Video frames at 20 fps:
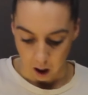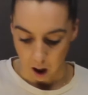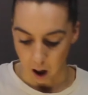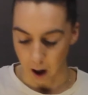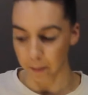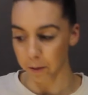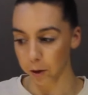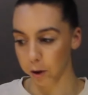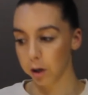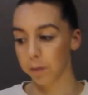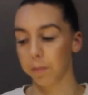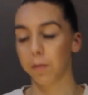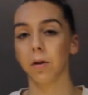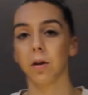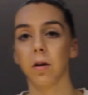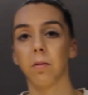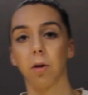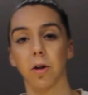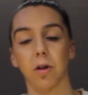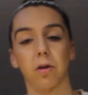I'm not going to put
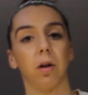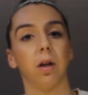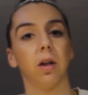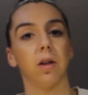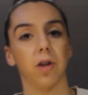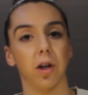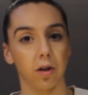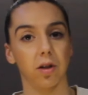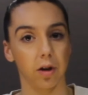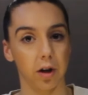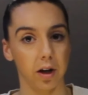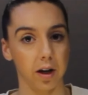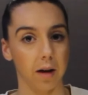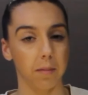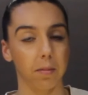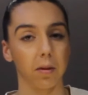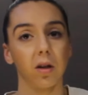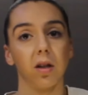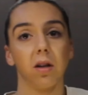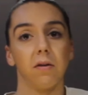the mozzarella cheese on it yet
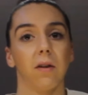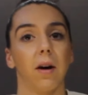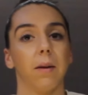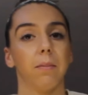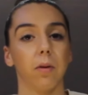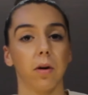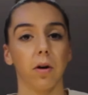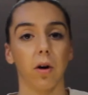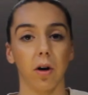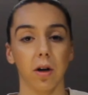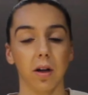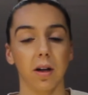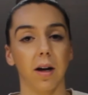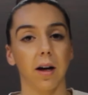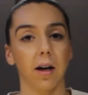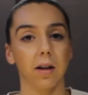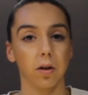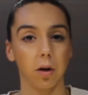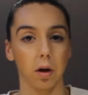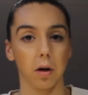because if I put it on yet,
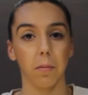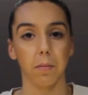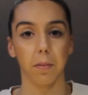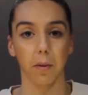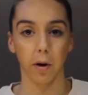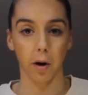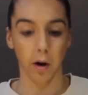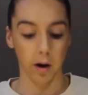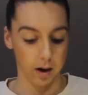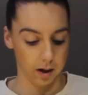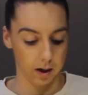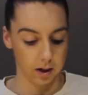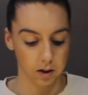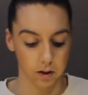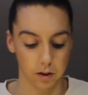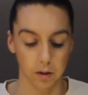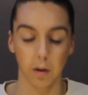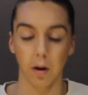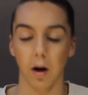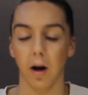it's going to burn, and
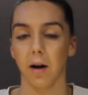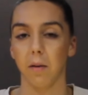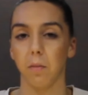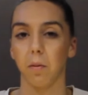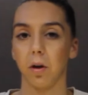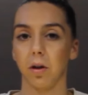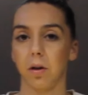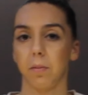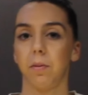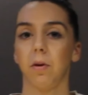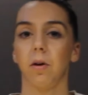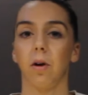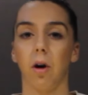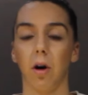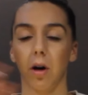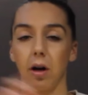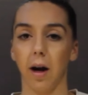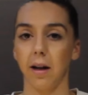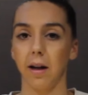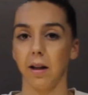so I want to put it
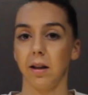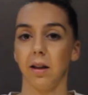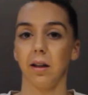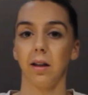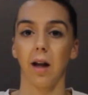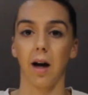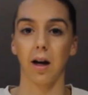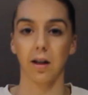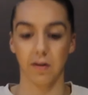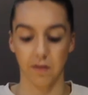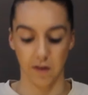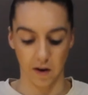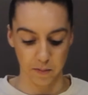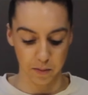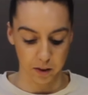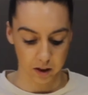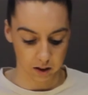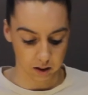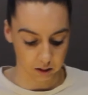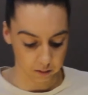on in the last 5
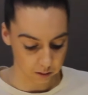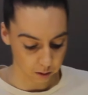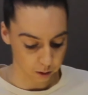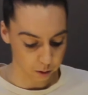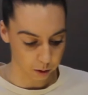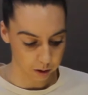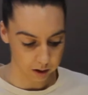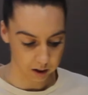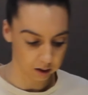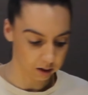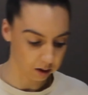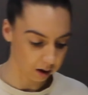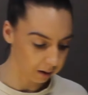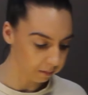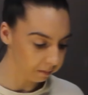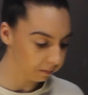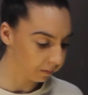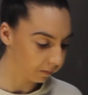minutes of the cooking time.